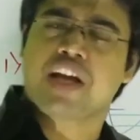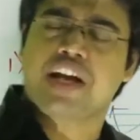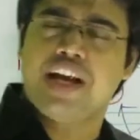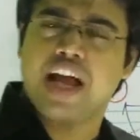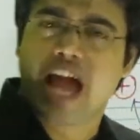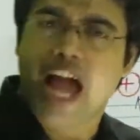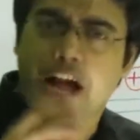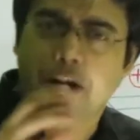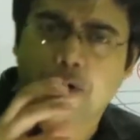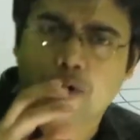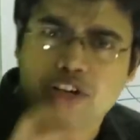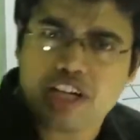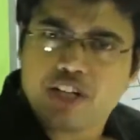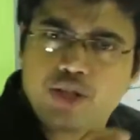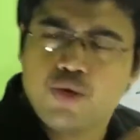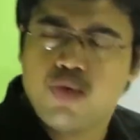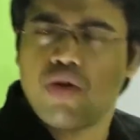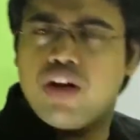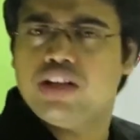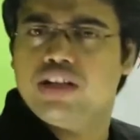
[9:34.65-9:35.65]
And
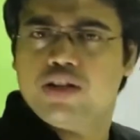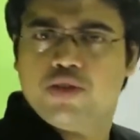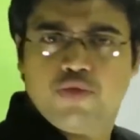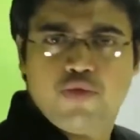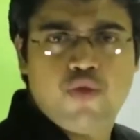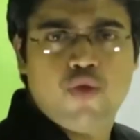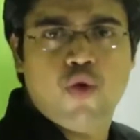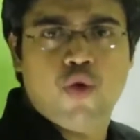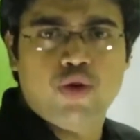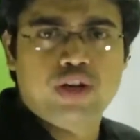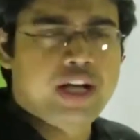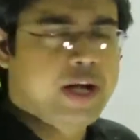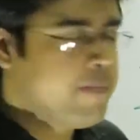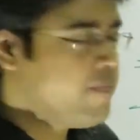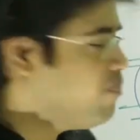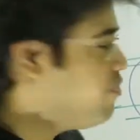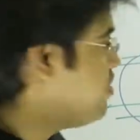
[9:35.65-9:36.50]
according to Rutherford,